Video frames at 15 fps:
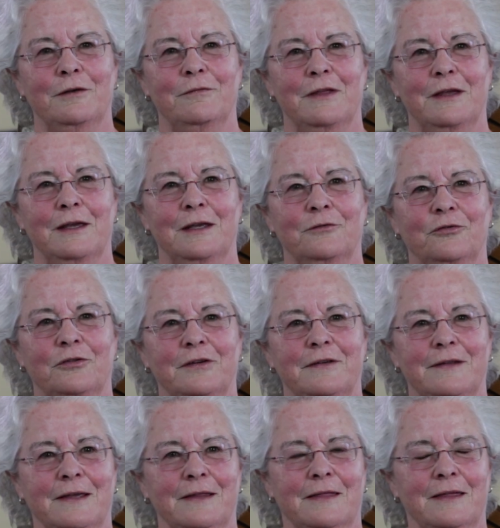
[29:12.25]
of the
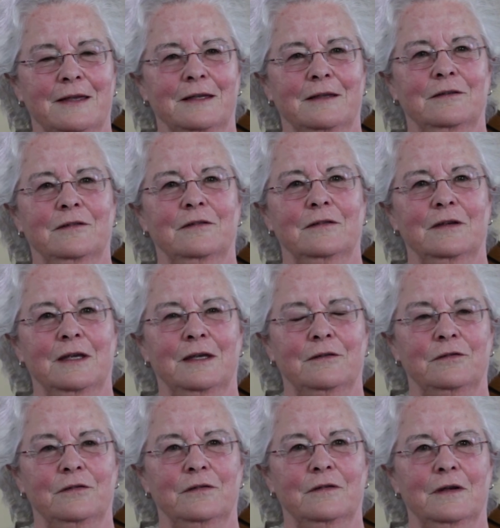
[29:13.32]
interesting things
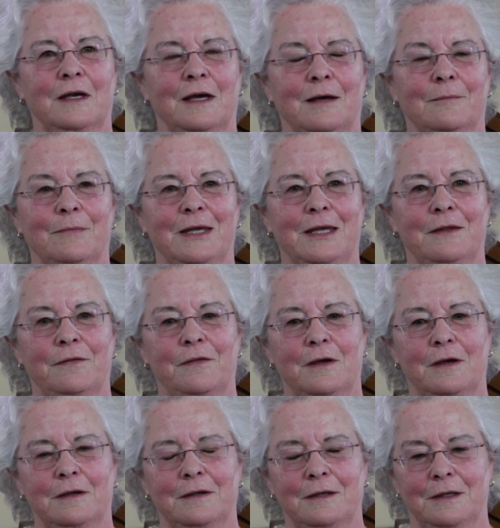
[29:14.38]
is in
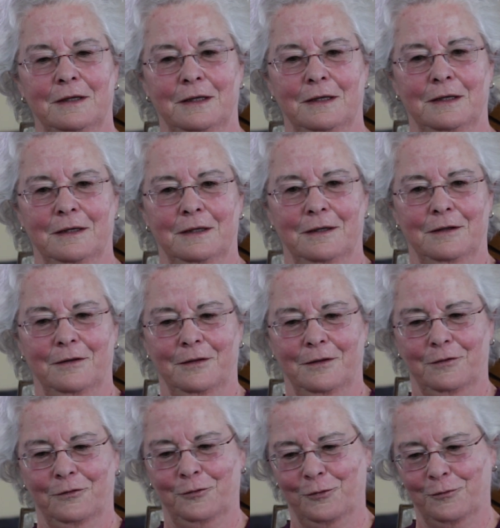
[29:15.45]
the
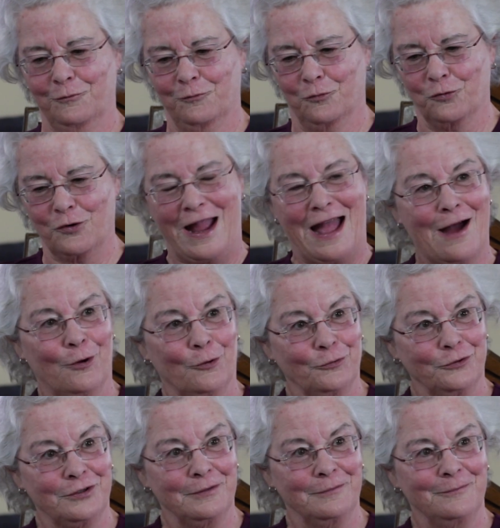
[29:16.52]
sort of
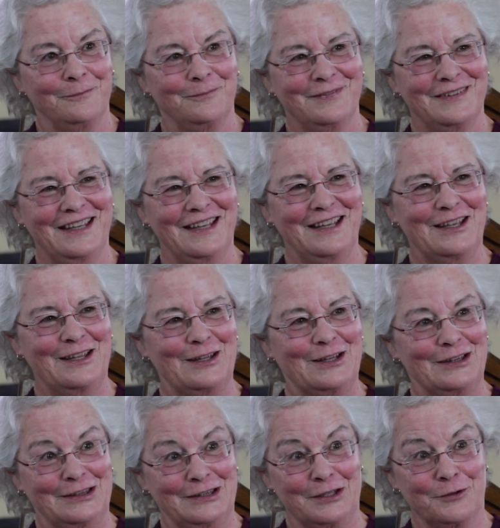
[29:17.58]
ground,
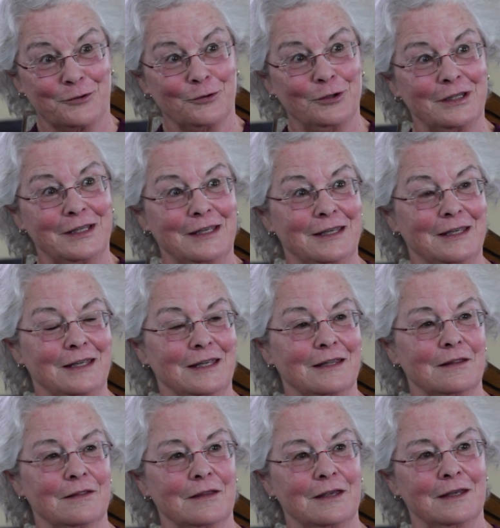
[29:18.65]

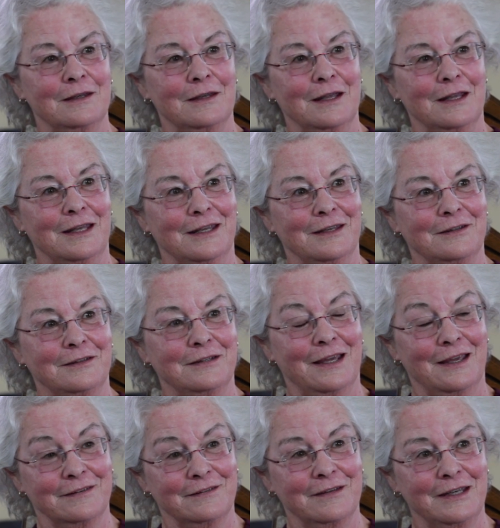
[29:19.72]
literally in
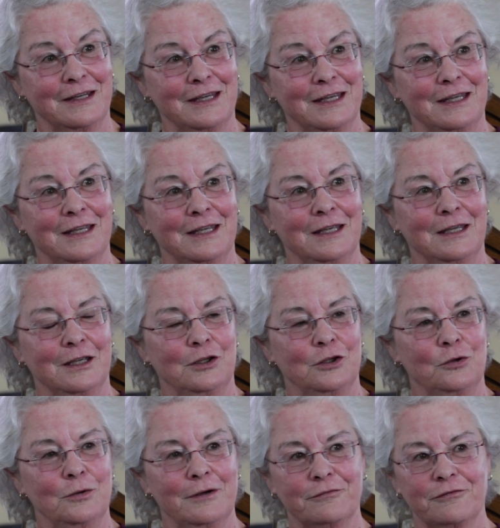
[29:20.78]
Tuscany,
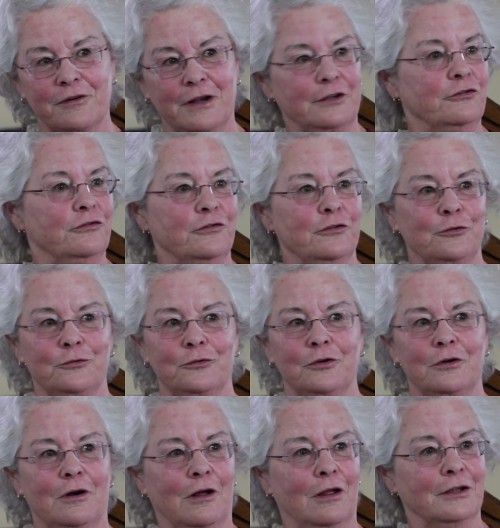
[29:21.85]
you have fresh
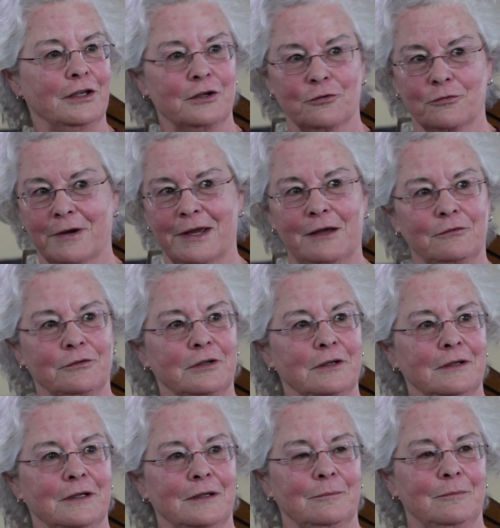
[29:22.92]
food all year round
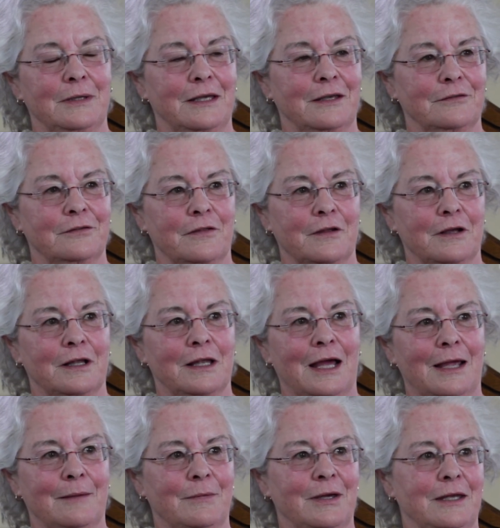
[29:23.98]
because of the
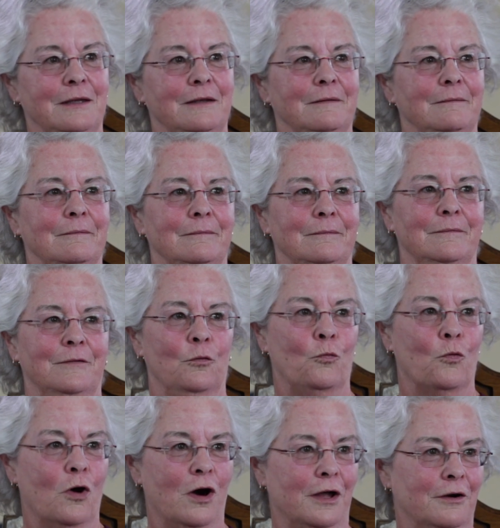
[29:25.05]
climate, the
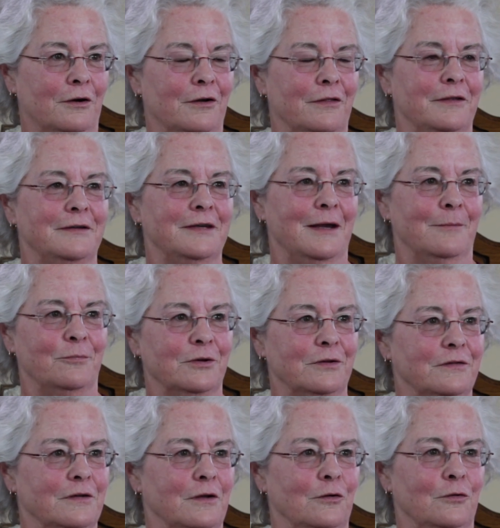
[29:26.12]
water, the
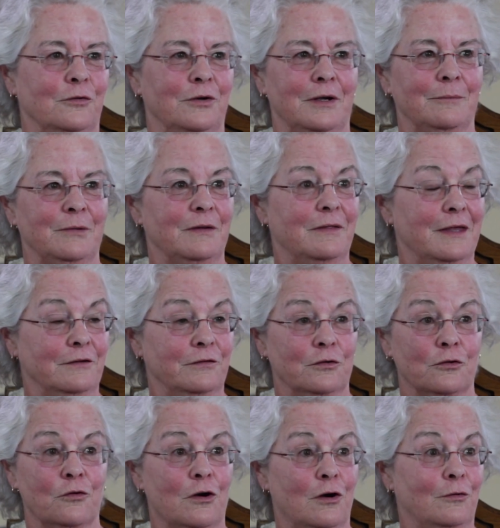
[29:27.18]
temperate zone. I mean, things
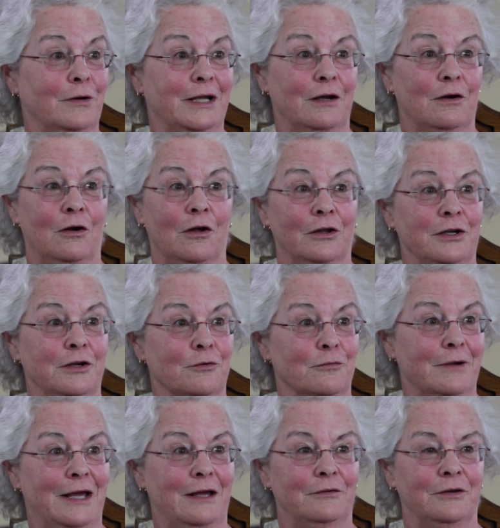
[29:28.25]
are growing all year
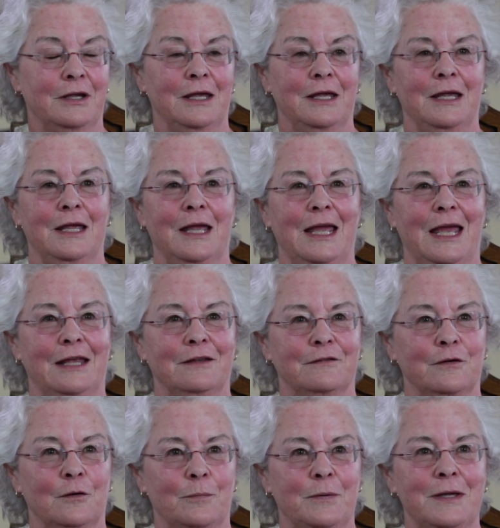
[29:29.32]
round. And
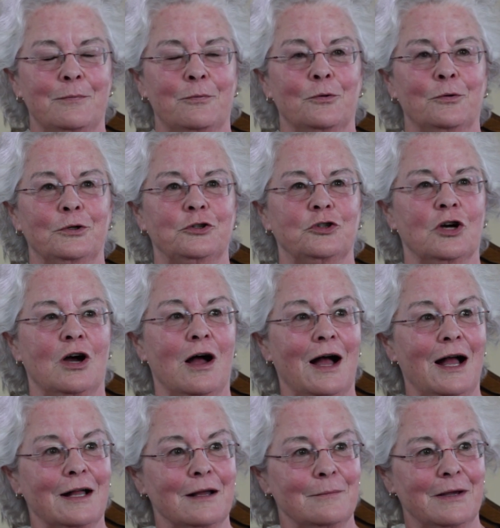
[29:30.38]
so people would
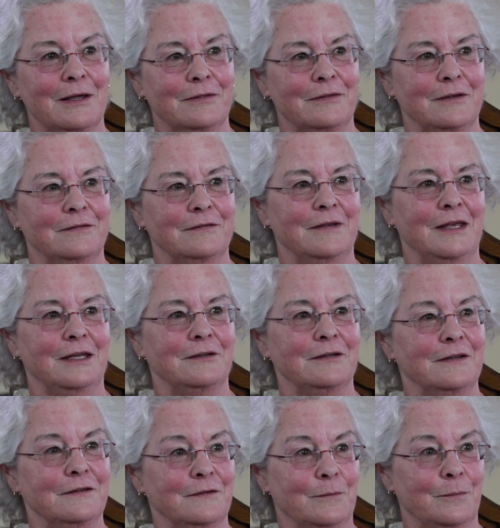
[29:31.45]
talk about this
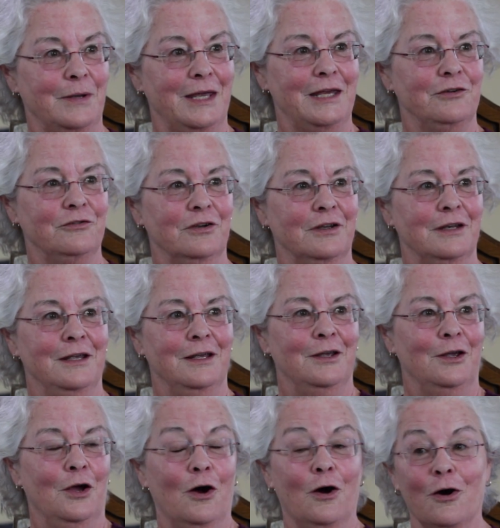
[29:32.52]
anticipation.
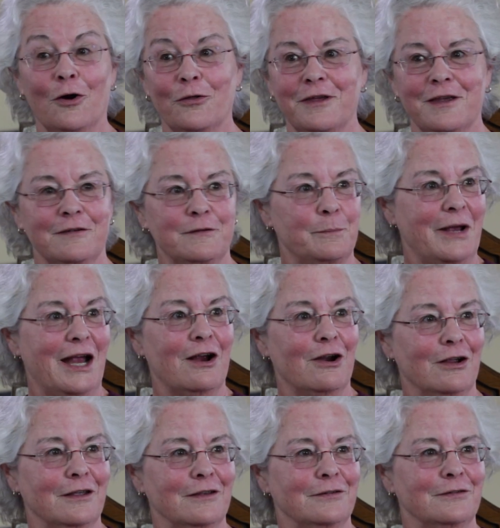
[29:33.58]
Oh, the
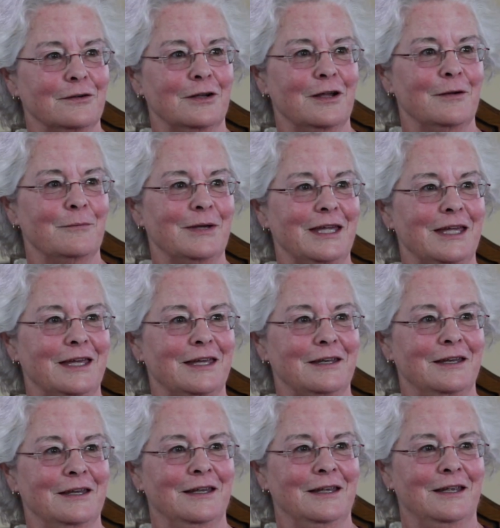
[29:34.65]
asparagus are coming
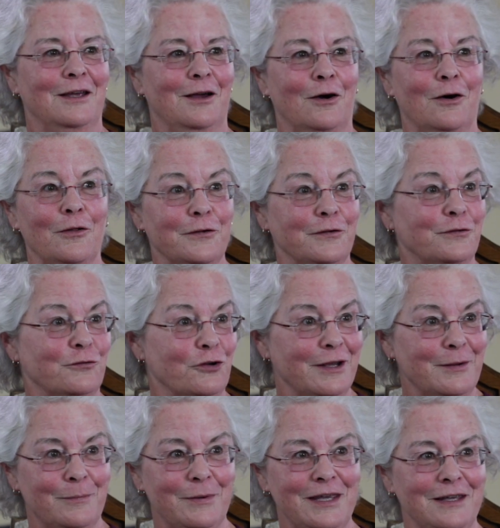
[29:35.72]
in. Oh, the
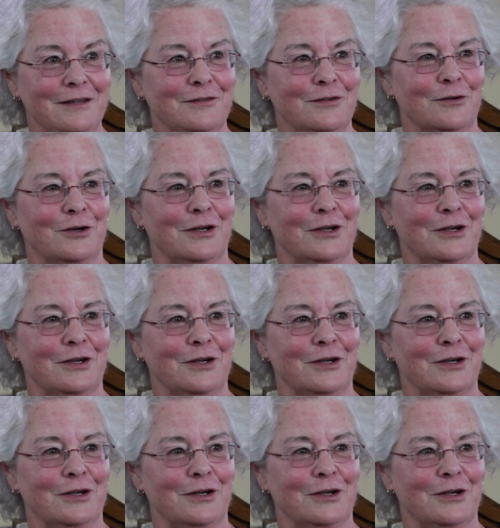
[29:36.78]
string beans are